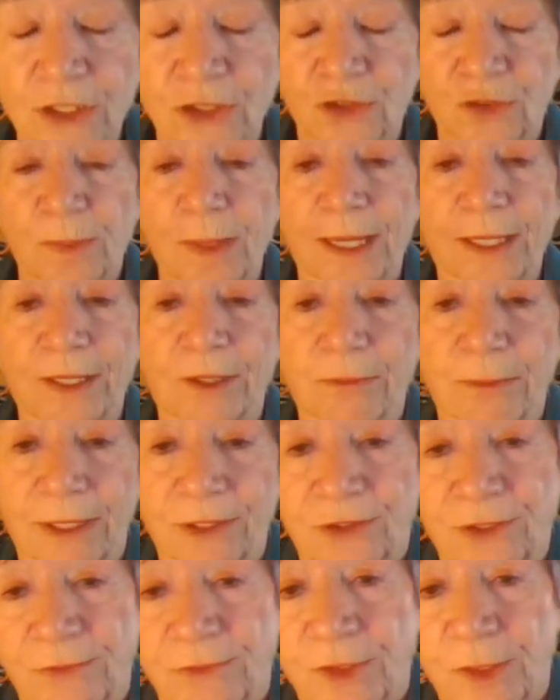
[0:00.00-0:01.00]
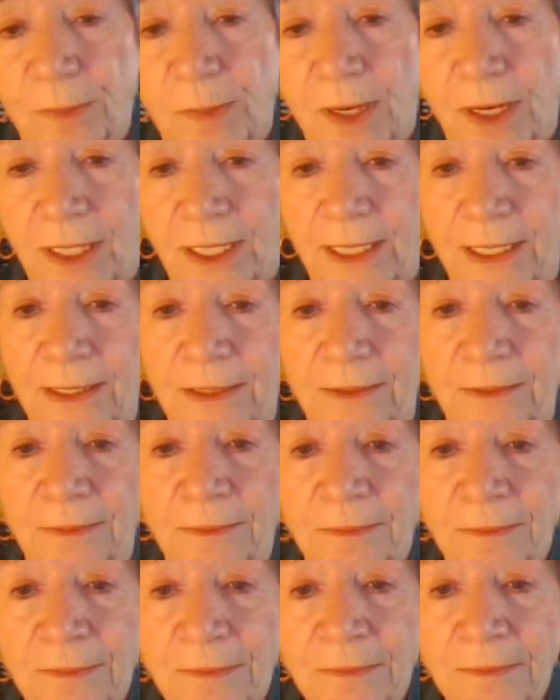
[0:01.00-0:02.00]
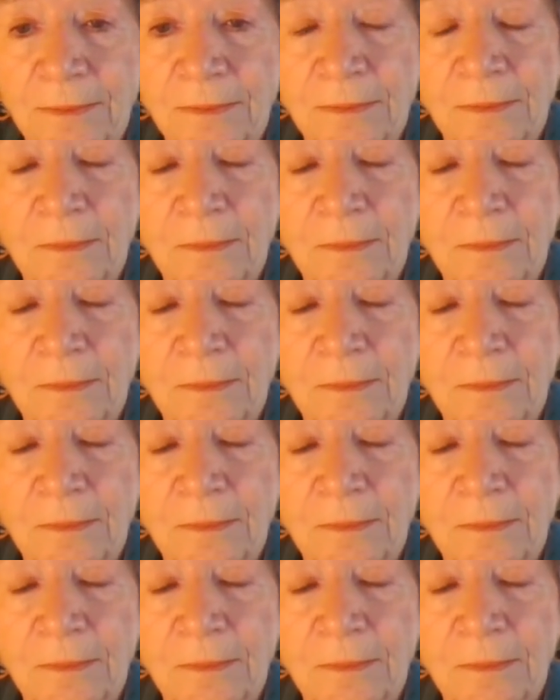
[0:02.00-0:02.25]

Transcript: you expect the rest of your body? Well, uh, uh,